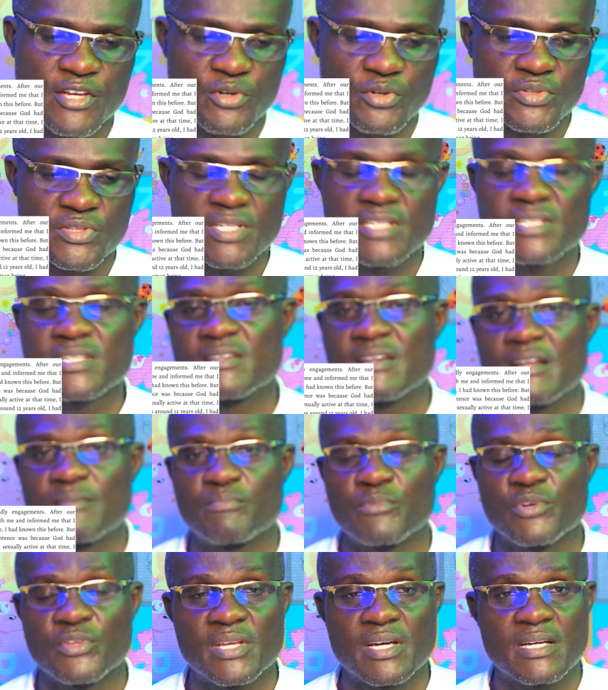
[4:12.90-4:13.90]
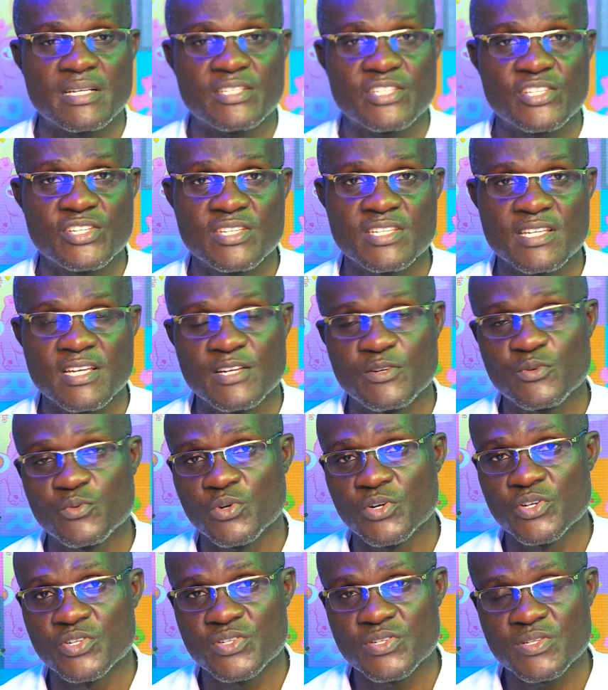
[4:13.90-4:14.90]
this grandmother, she said,
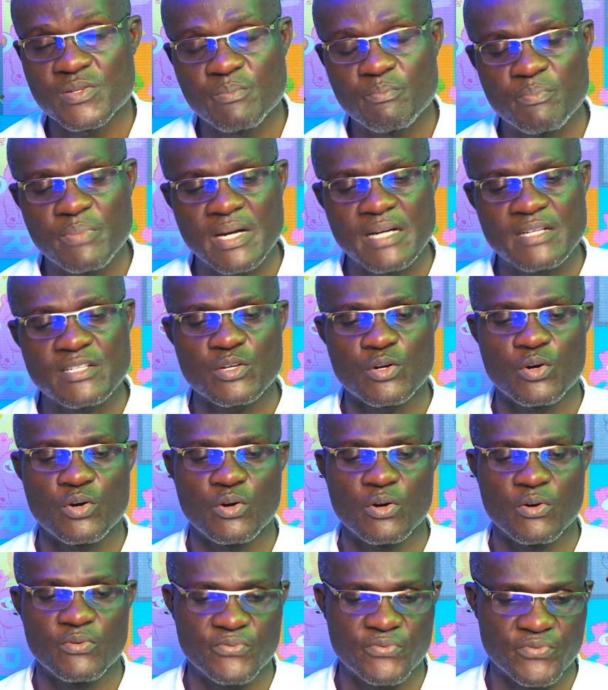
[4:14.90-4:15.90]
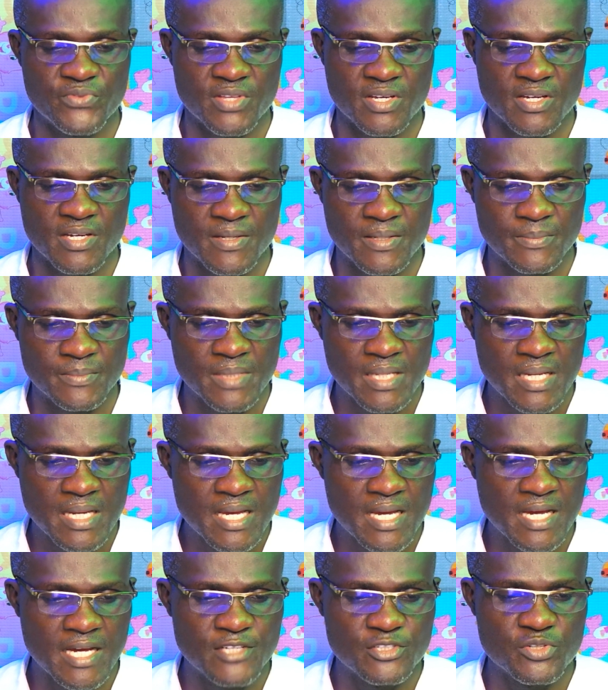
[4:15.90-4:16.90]
was part of the
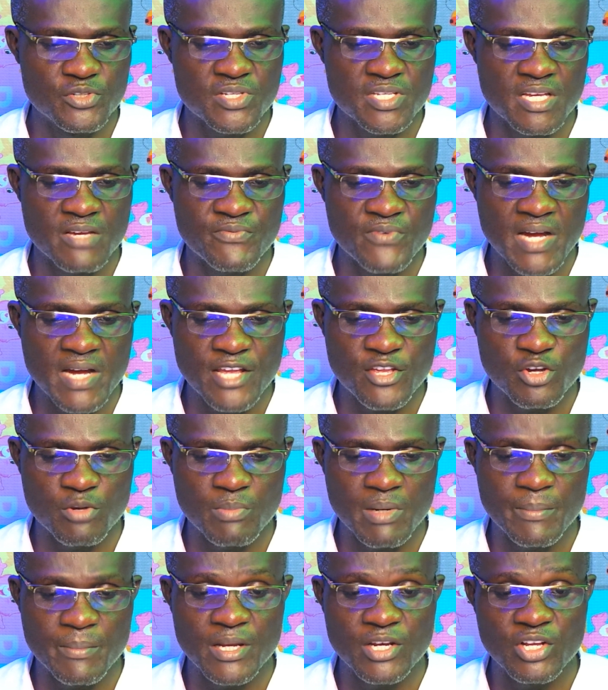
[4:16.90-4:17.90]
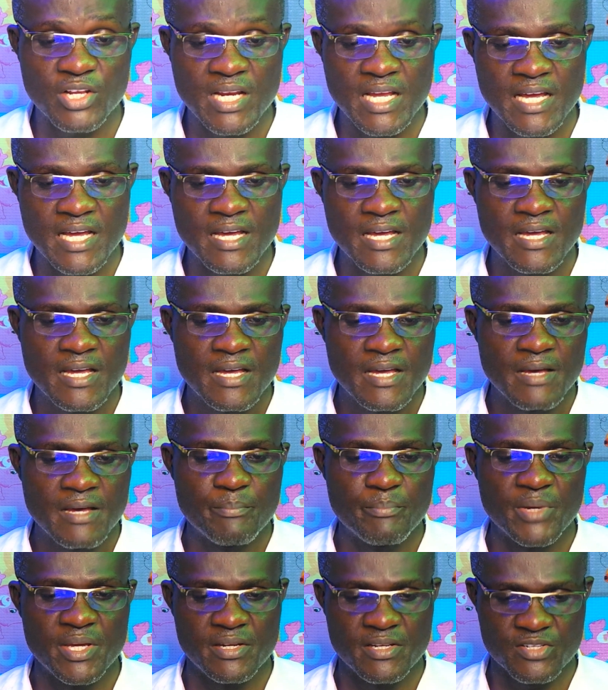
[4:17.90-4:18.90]
Joseph Ayo Babalola
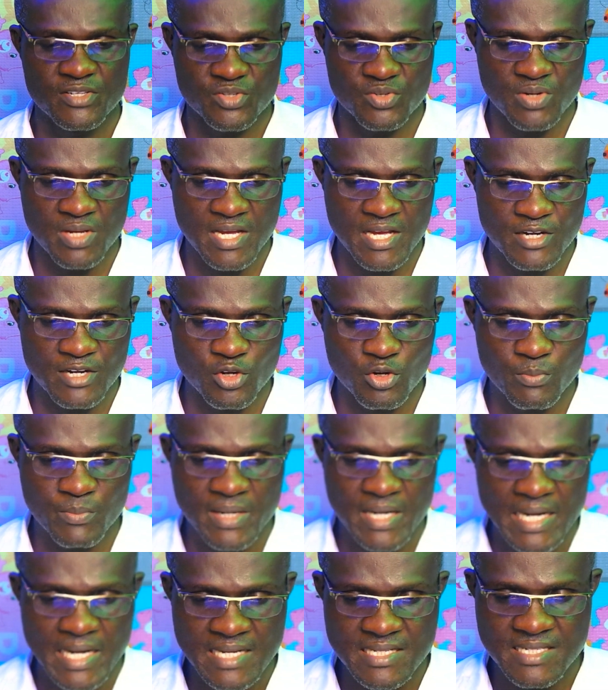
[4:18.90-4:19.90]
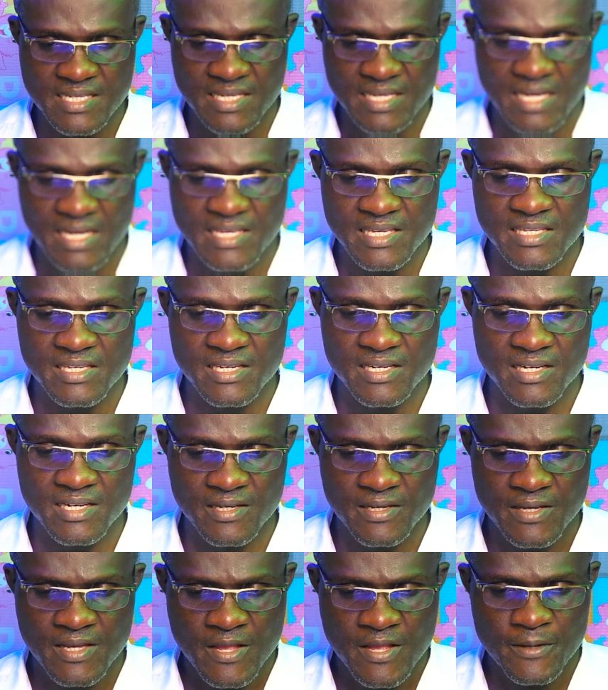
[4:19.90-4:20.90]
ministry and Oba Isaac
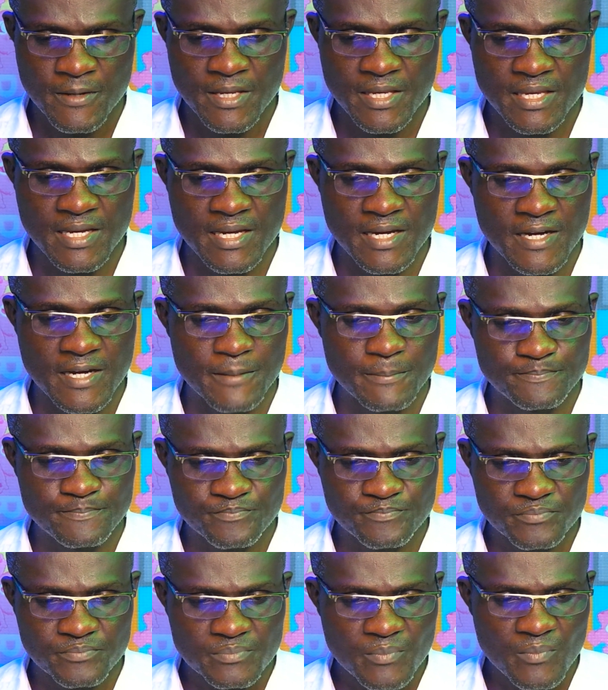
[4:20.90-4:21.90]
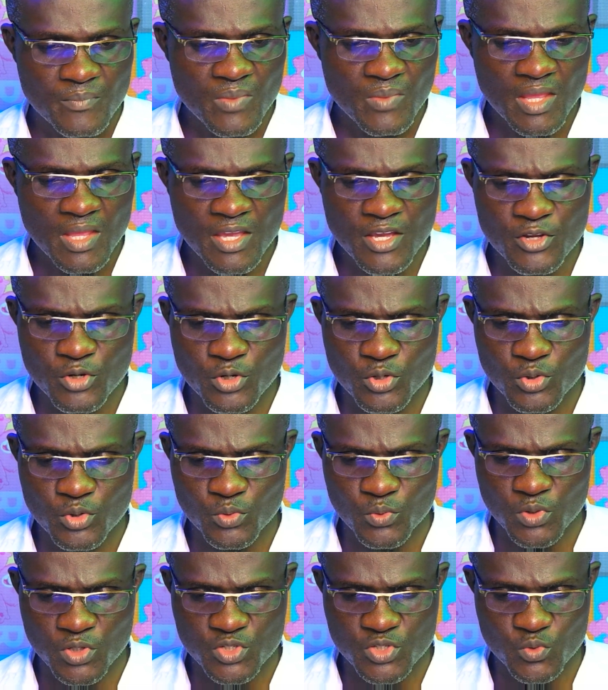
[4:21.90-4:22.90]
Akinyele, you know, who
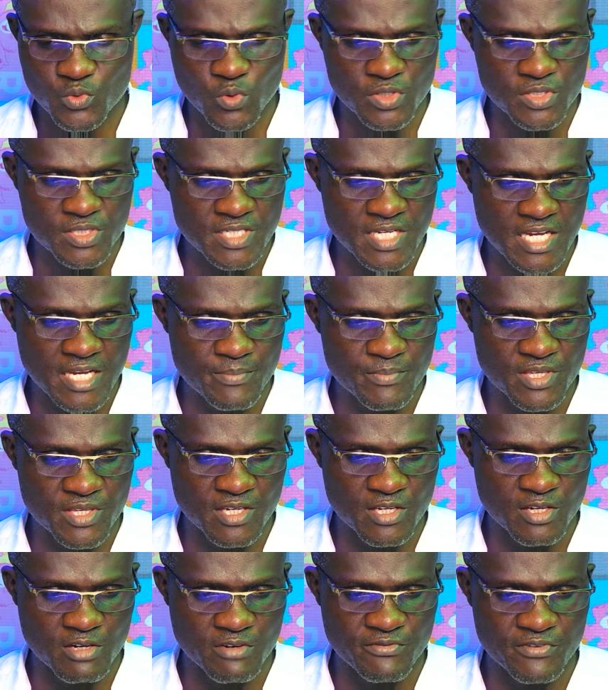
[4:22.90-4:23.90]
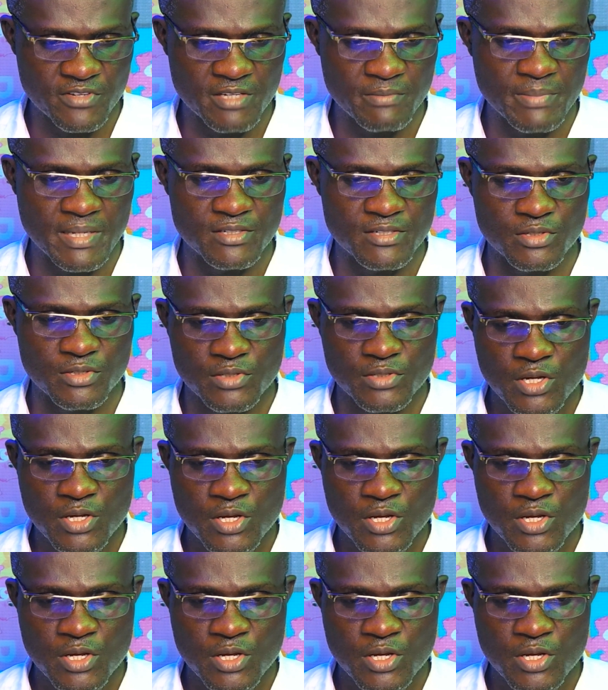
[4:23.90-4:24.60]
was one time king of Ibadan.